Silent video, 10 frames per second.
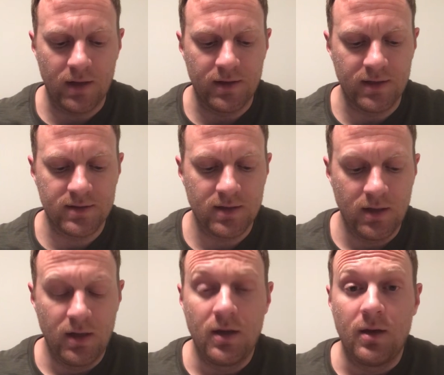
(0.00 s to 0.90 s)
these
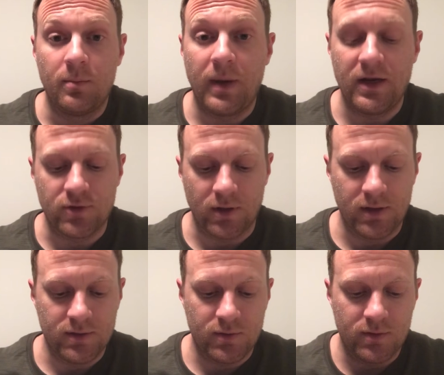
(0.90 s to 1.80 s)

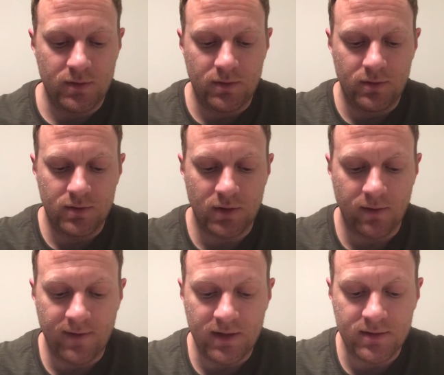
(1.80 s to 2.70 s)
patrons
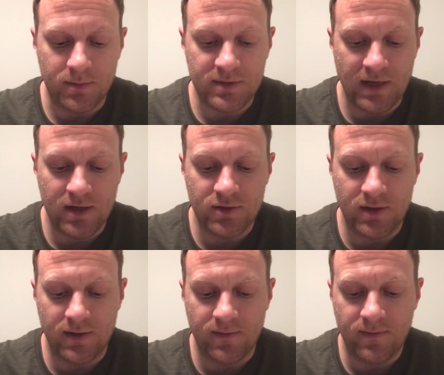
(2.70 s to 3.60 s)
serve a
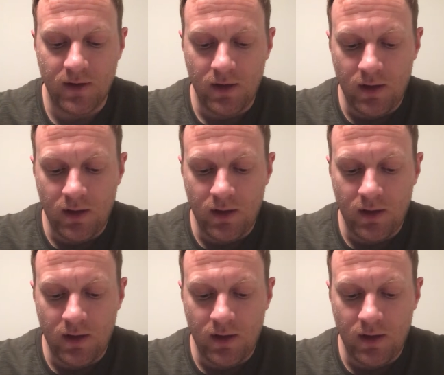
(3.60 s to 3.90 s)
substantive